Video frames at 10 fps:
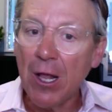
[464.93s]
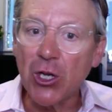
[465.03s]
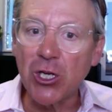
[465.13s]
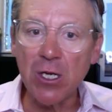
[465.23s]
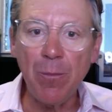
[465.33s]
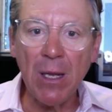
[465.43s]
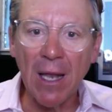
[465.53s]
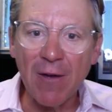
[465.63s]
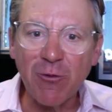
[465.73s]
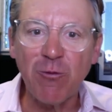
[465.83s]
you're going to be
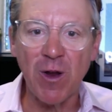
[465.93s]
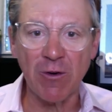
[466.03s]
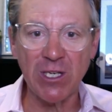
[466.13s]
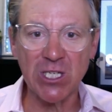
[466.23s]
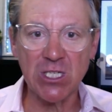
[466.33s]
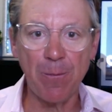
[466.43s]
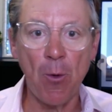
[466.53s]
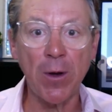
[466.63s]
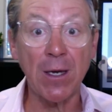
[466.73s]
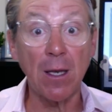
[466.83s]
left very
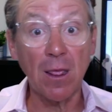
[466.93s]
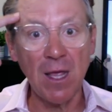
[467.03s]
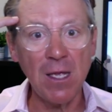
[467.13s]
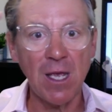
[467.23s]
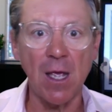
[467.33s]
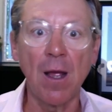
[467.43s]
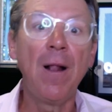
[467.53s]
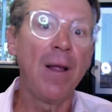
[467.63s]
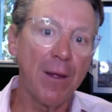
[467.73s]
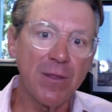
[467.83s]
disappointed, thinking
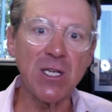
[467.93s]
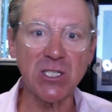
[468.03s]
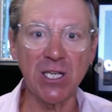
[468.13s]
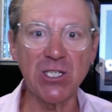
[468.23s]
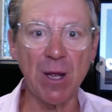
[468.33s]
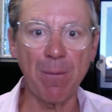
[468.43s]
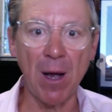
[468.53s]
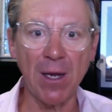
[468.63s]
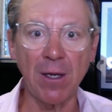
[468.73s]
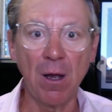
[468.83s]
these leads I'm
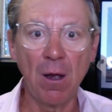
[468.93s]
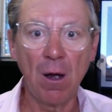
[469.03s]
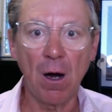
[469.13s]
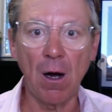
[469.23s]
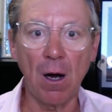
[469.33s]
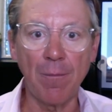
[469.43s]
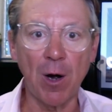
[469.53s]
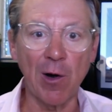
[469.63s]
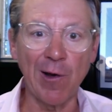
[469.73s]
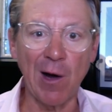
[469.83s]
buying um,
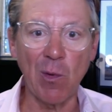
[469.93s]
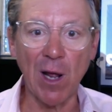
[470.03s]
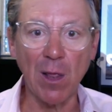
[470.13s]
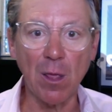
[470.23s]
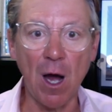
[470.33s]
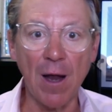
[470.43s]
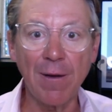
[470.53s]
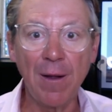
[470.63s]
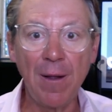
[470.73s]
are not what I thought.